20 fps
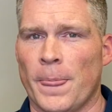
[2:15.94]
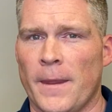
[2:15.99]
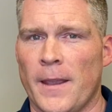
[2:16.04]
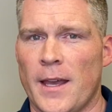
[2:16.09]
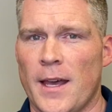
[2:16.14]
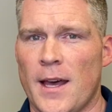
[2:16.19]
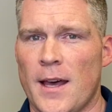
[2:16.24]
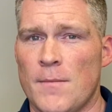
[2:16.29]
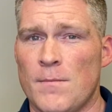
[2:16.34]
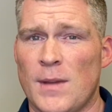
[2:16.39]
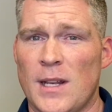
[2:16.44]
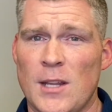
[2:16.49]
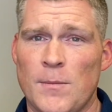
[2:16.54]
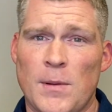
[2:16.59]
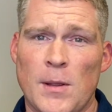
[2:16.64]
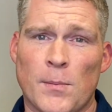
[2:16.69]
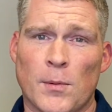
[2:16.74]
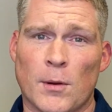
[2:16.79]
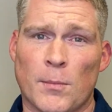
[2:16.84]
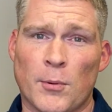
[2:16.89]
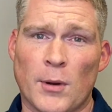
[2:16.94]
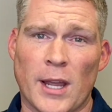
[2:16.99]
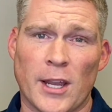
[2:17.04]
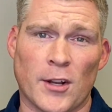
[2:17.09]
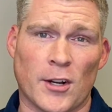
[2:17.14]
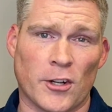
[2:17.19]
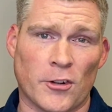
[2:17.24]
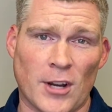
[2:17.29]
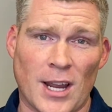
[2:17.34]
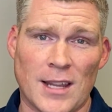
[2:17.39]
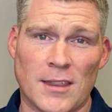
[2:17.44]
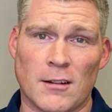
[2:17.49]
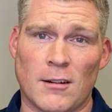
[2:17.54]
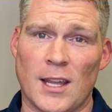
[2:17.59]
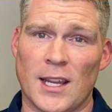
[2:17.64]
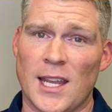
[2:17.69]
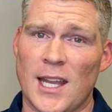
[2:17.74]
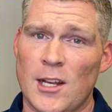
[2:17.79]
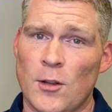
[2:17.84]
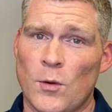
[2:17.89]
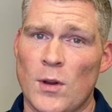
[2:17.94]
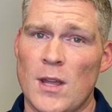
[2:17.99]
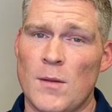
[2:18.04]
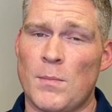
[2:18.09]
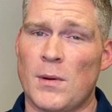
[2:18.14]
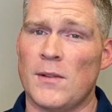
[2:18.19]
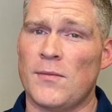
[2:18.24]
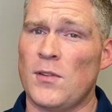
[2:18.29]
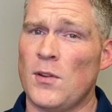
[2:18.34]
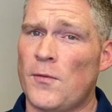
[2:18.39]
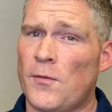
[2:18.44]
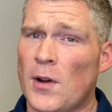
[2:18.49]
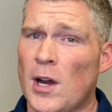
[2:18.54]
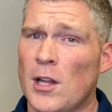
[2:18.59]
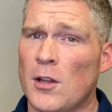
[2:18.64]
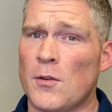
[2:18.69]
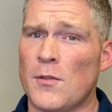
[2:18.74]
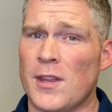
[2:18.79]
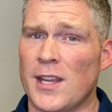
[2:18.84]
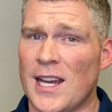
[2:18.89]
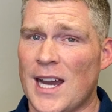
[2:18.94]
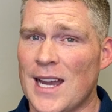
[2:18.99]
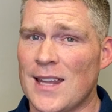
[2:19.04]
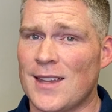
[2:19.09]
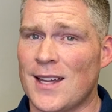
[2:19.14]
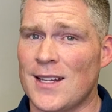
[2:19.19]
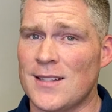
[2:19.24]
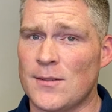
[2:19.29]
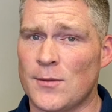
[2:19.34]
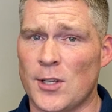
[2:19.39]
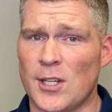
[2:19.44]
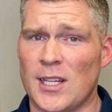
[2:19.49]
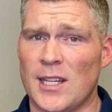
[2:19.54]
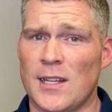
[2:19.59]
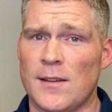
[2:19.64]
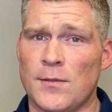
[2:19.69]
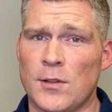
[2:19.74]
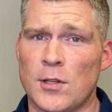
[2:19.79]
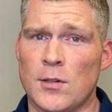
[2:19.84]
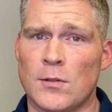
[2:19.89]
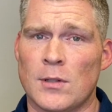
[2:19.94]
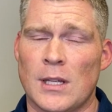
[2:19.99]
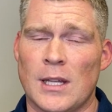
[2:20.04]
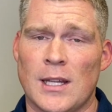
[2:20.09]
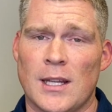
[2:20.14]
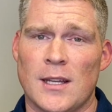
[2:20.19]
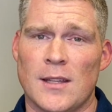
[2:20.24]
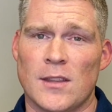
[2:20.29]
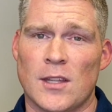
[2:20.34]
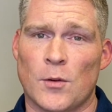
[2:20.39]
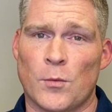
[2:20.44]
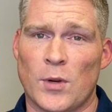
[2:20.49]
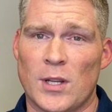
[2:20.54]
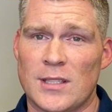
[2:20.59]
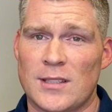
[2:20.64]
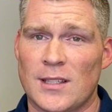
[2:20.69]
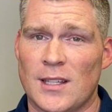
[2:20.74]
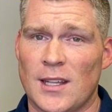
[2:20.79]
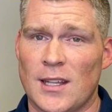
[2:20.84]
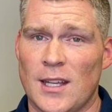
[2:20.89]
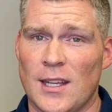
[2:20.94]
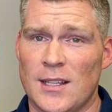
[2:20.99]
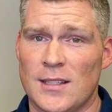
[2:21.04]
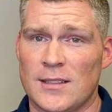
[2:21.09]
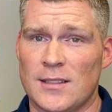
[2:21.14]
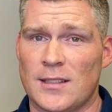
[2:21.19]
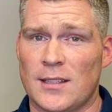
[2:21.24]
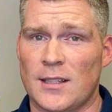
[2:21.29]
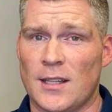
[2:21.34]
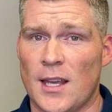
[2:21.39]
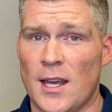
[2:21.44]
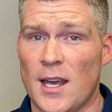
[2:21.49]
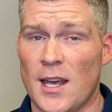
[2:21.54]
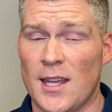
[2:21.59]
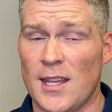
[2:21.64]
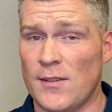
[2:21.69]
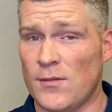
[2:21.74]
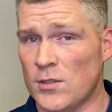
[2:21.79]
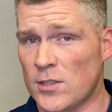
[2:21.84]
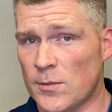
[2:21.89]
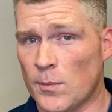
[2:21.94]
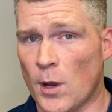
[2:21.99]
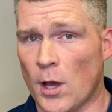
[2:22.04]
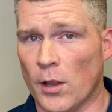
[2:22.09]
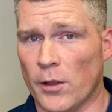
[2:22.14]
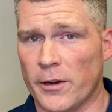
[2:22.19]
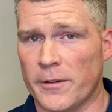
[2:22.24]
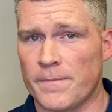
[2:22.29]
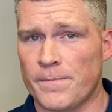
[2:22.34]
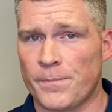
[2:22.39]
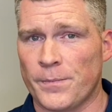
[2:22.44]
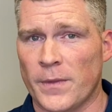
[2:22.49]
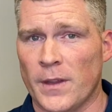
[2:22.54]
Many people are probably going to crack their neck anyway, but if you follow the guidelines I'm going to give you, the risk is even smaller.